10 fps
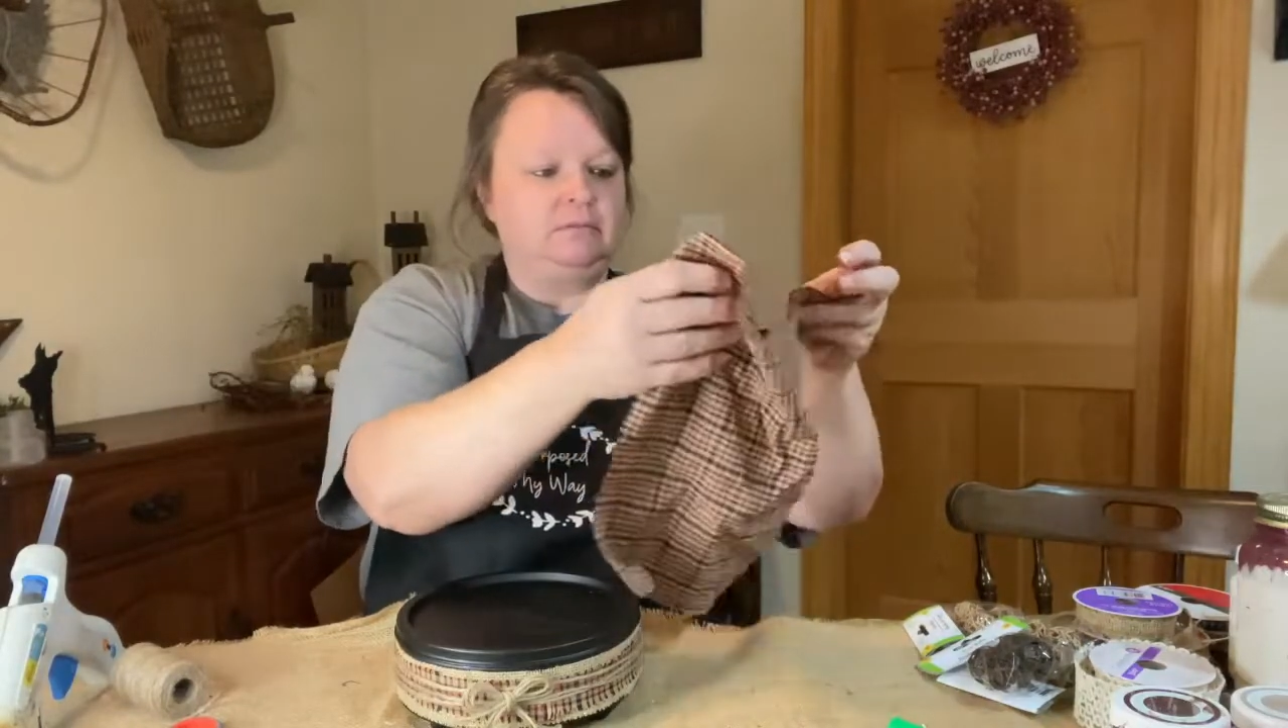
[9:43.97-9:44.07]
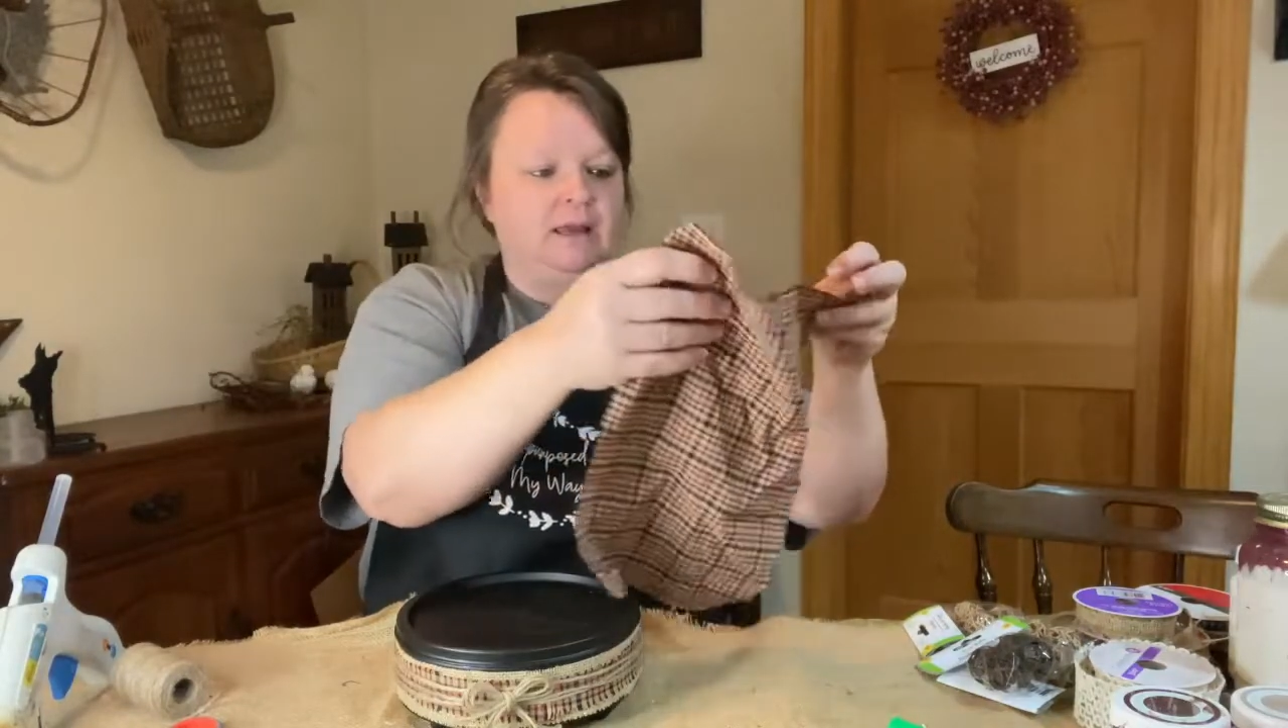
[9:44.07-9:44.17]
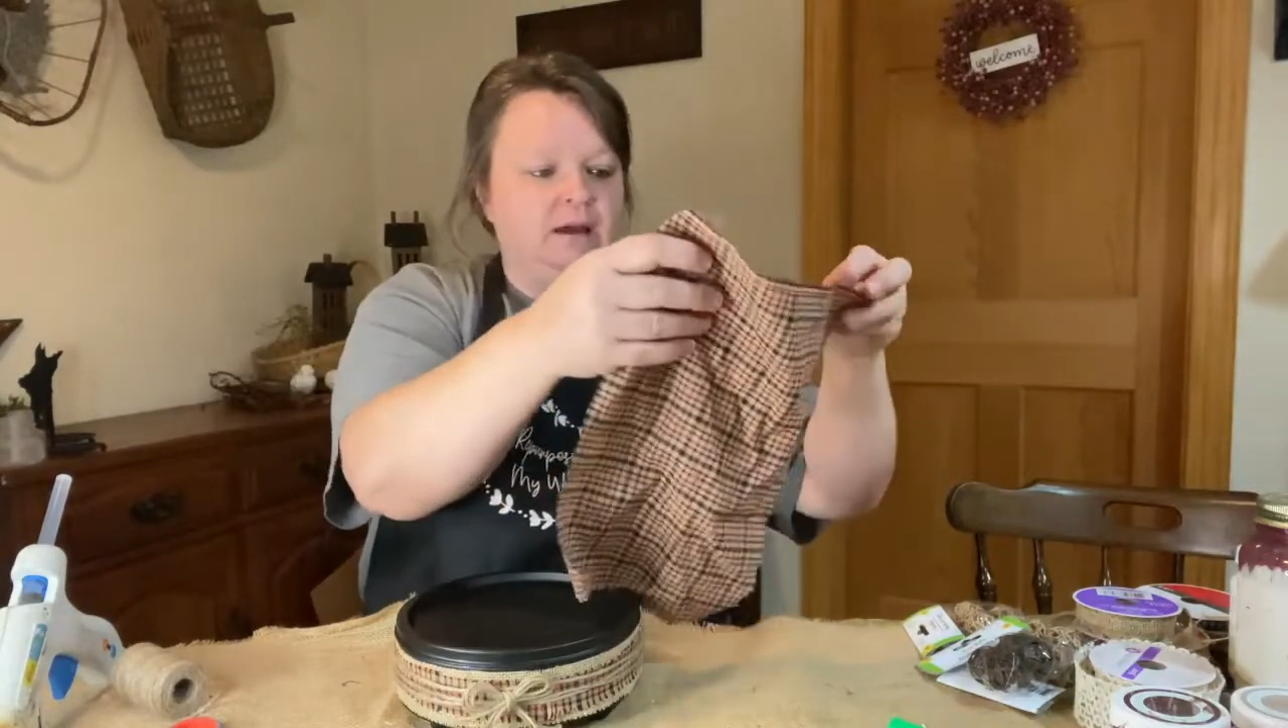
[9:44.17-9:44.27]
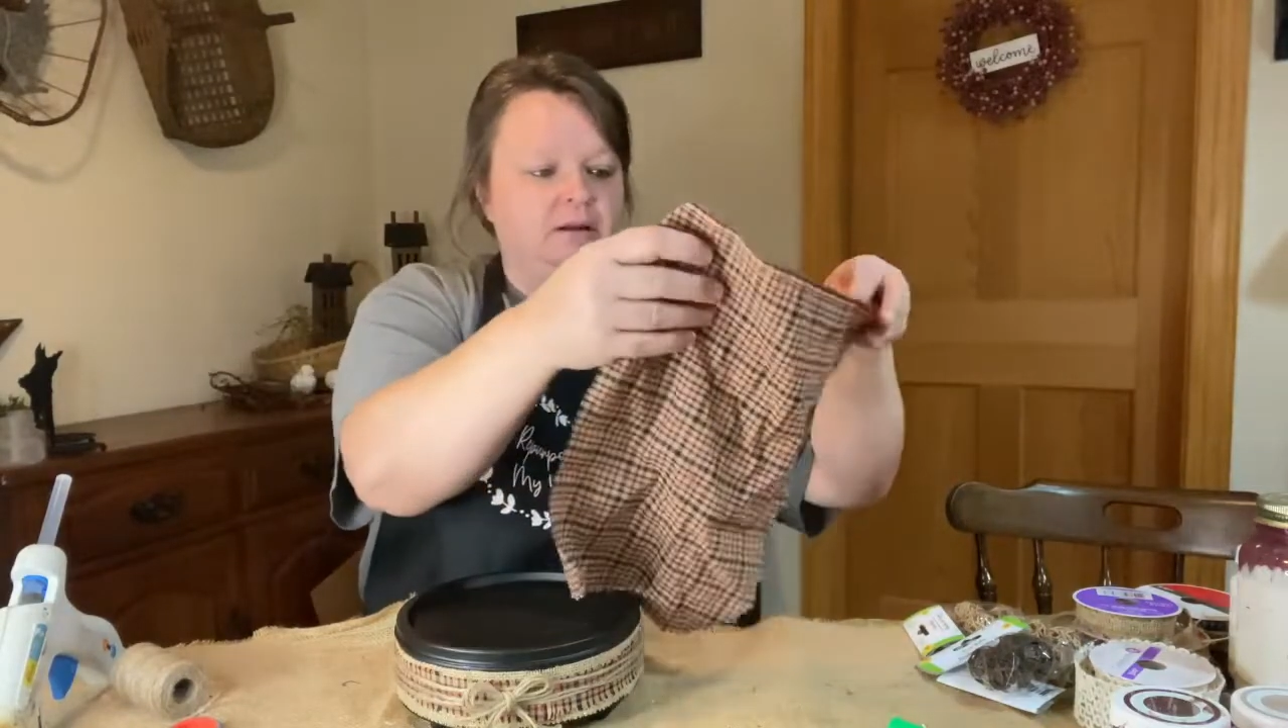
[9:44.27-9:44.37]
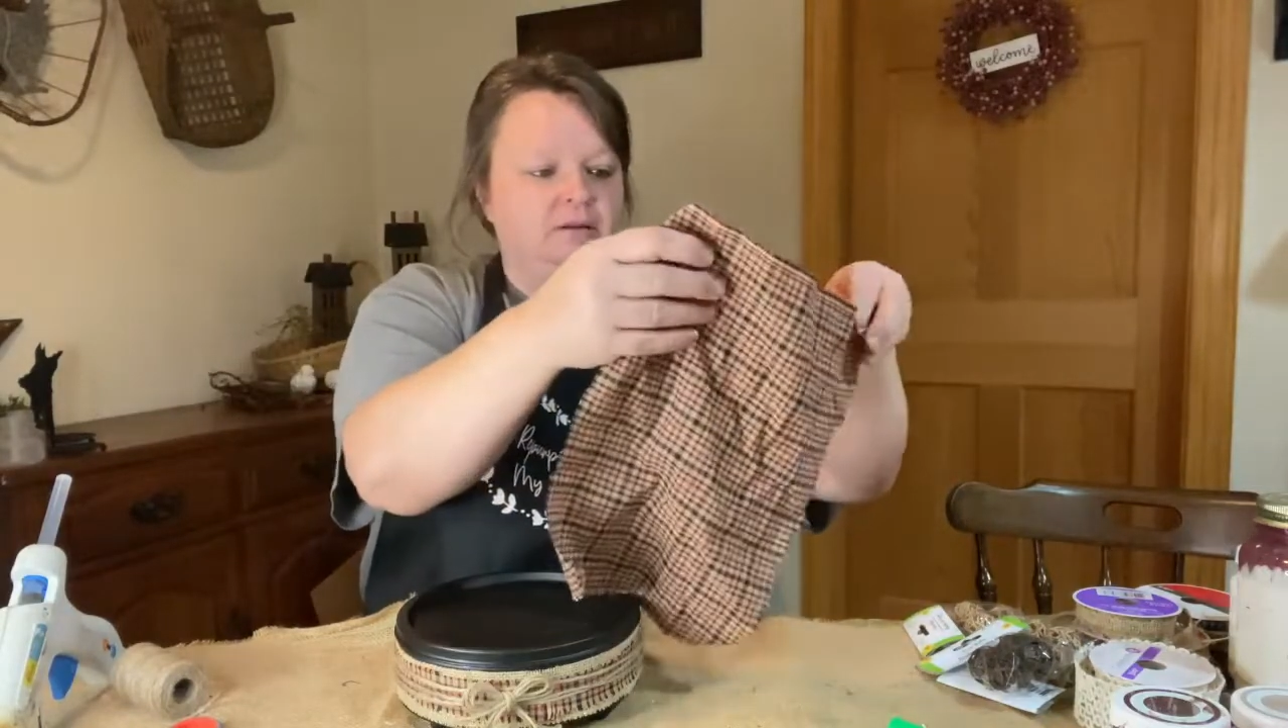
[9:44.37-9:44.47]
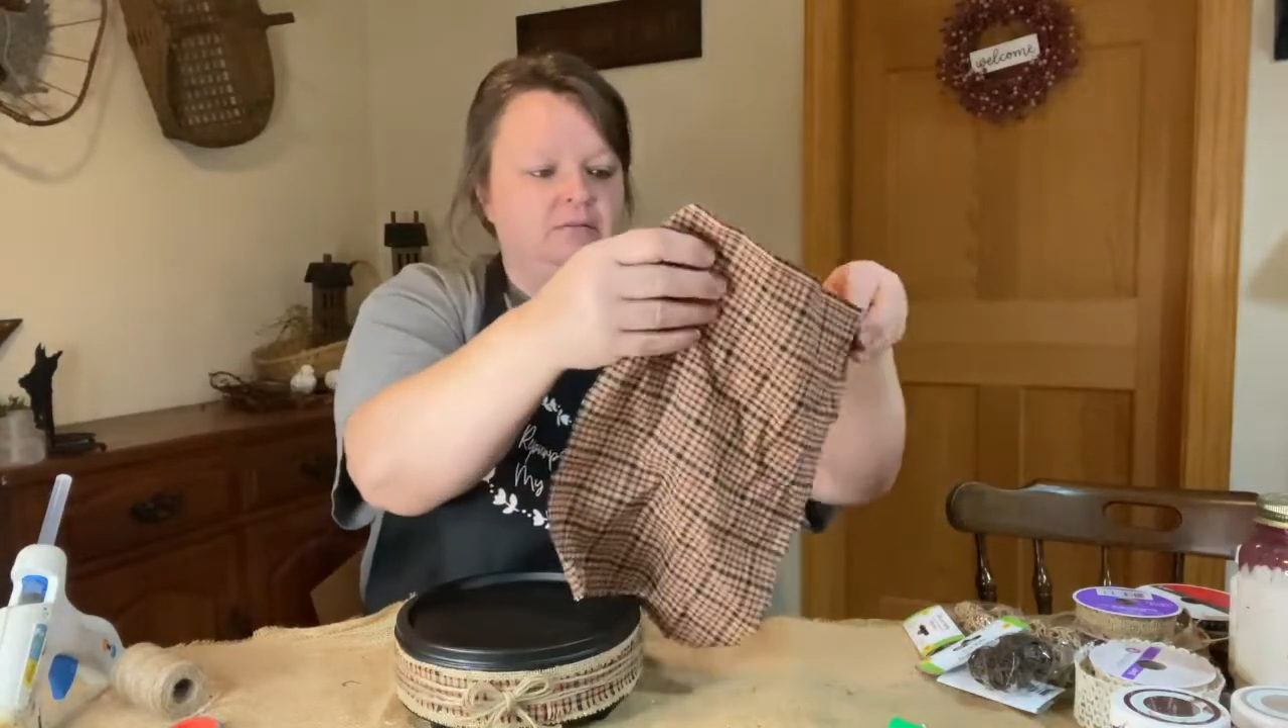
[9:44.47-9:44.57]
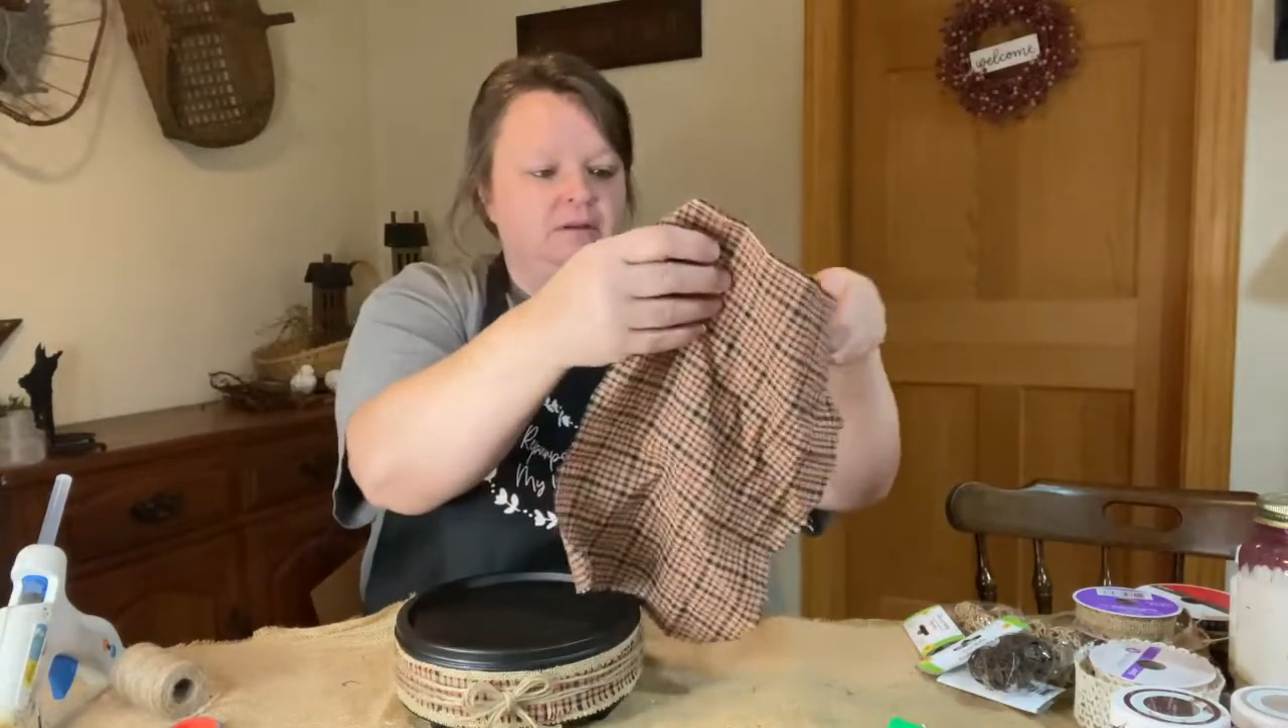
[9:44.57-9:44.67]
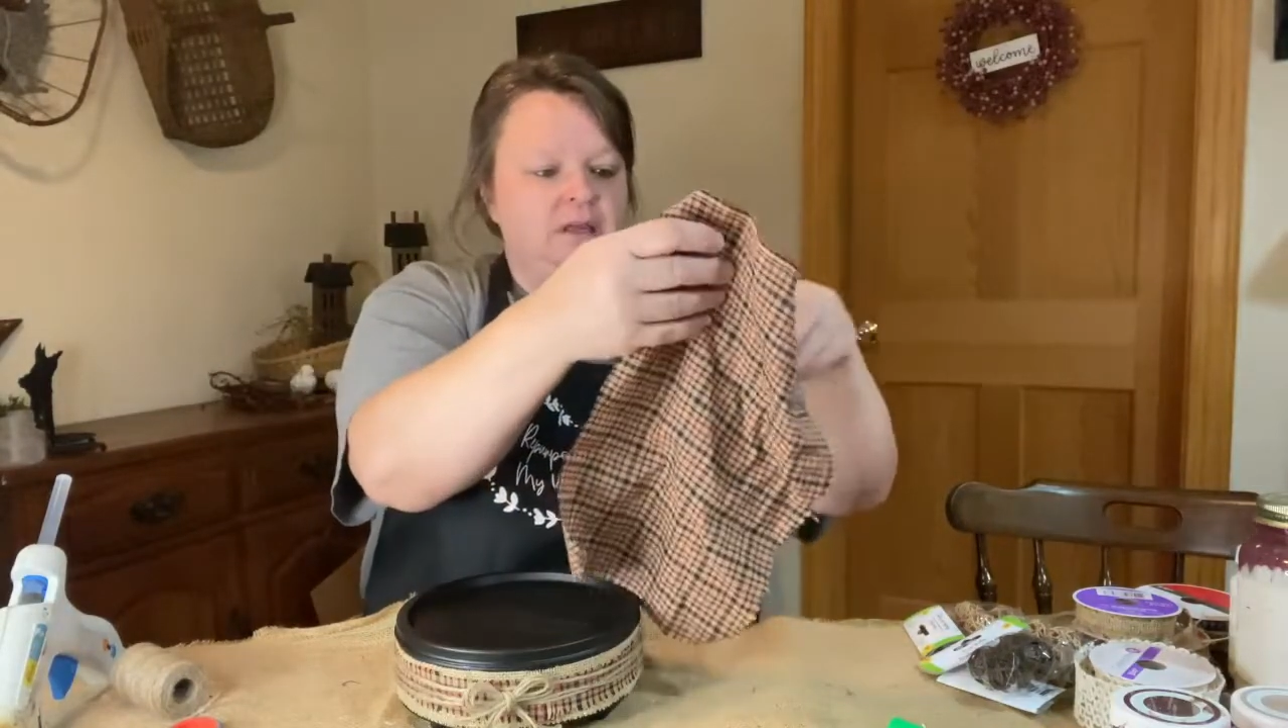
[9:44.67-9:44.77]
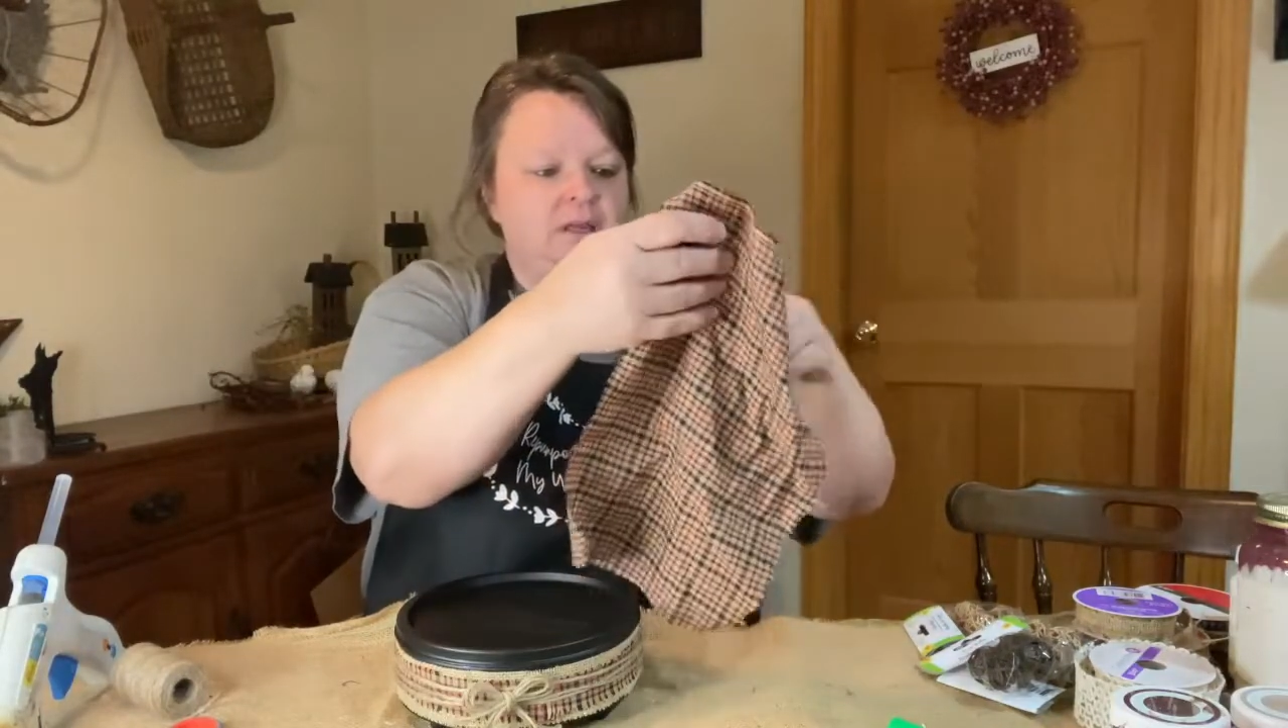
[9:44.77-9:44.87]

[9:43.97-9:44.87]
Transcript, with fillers: out of.